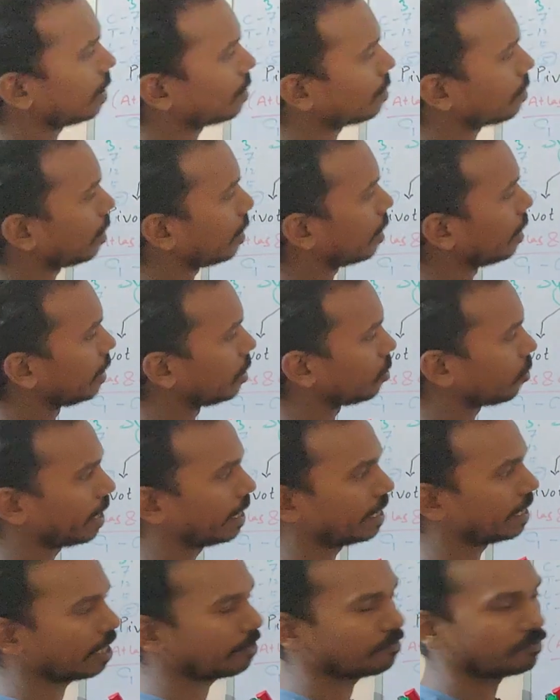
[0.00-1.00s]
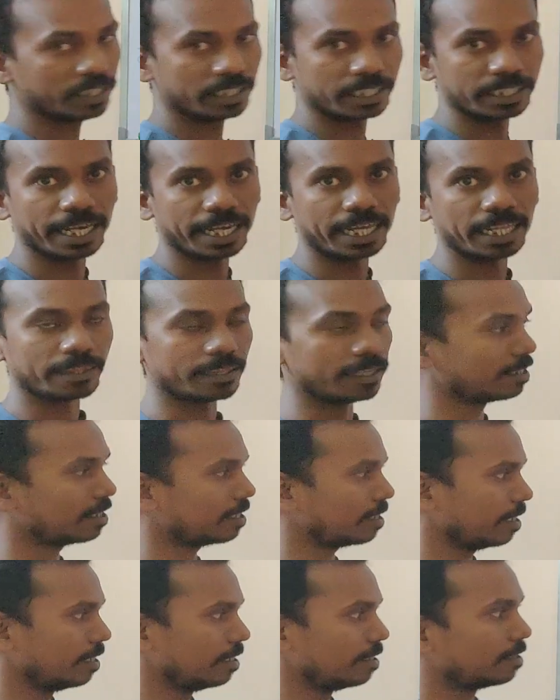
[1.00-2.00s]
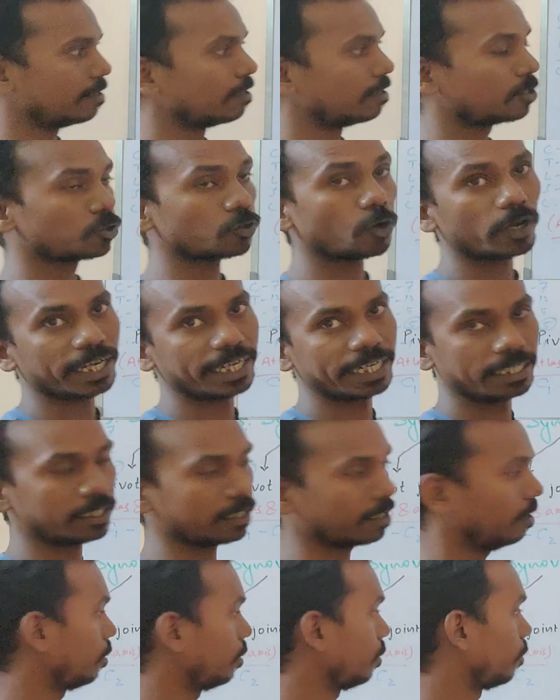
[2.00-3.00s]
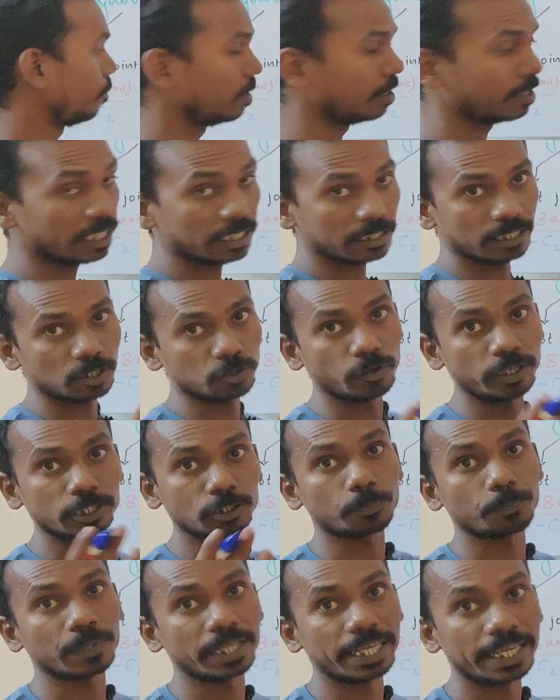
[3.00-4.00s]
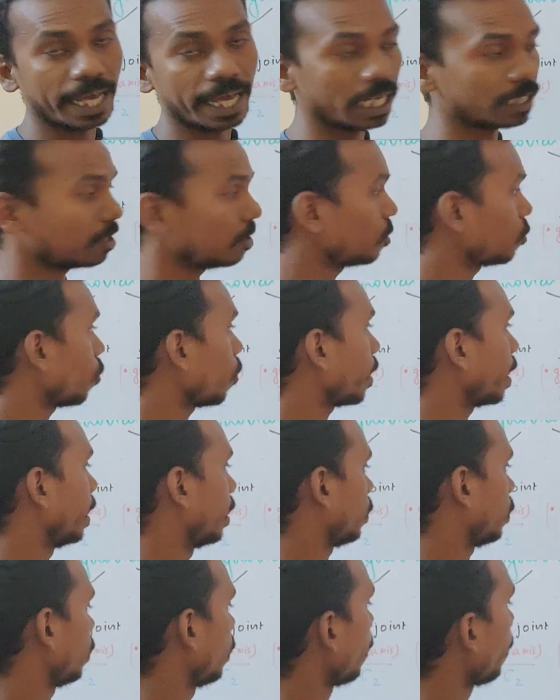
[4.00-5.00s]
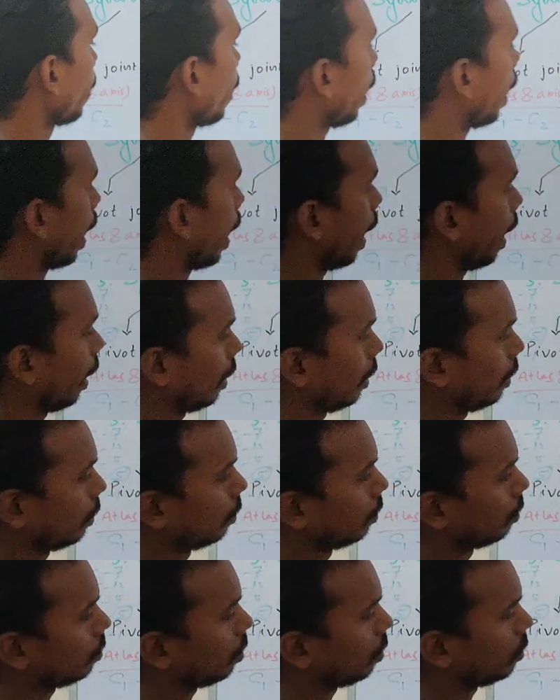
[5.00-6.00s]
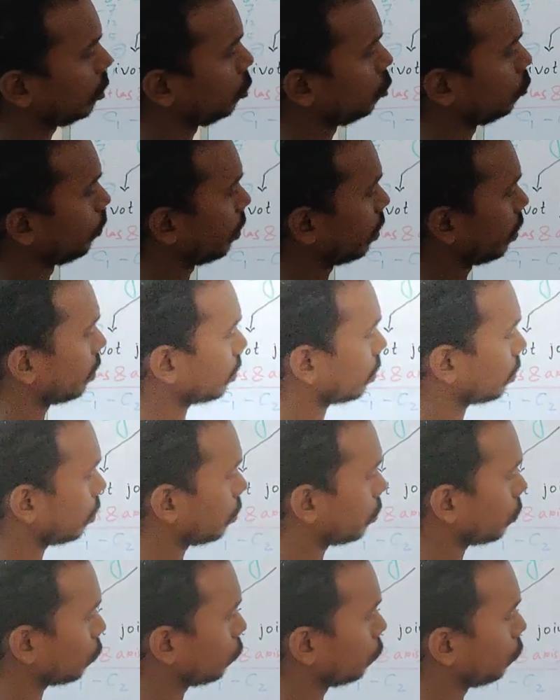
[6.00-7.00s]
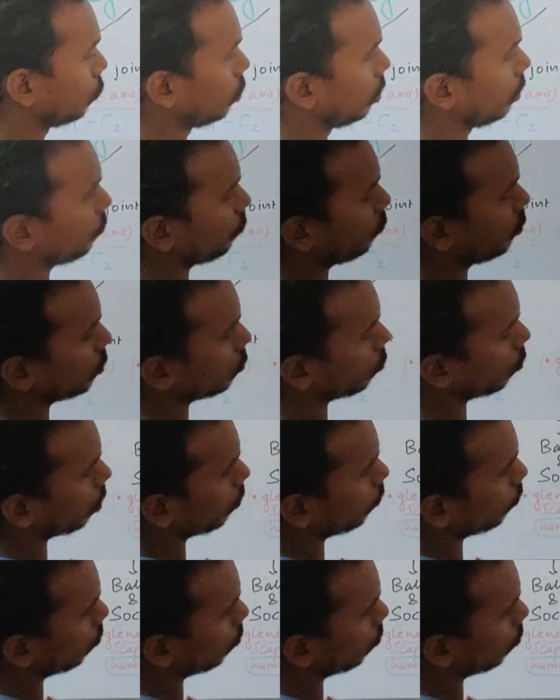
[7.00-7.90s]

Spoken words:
as glenoid cavity, and this is the socket. This is going to play as a socket. And the humerus, so if we talk